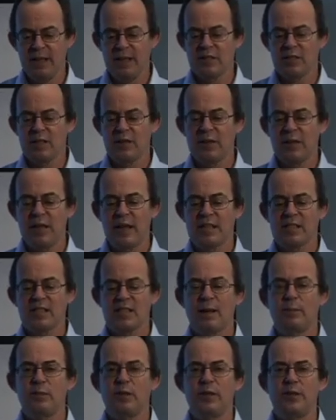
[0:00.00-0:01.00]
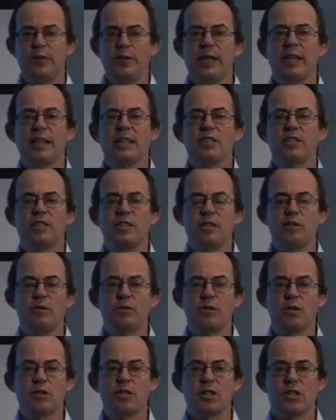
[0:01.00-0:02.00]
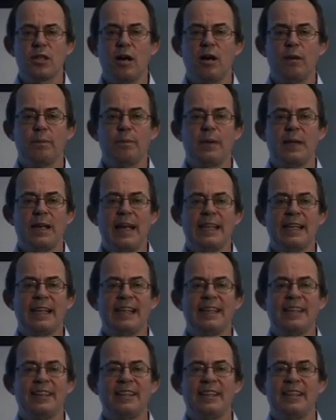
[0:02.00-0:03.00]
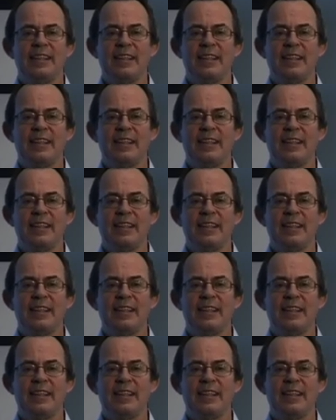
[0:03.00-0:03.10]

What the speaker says: So there are some of the things that you should start planning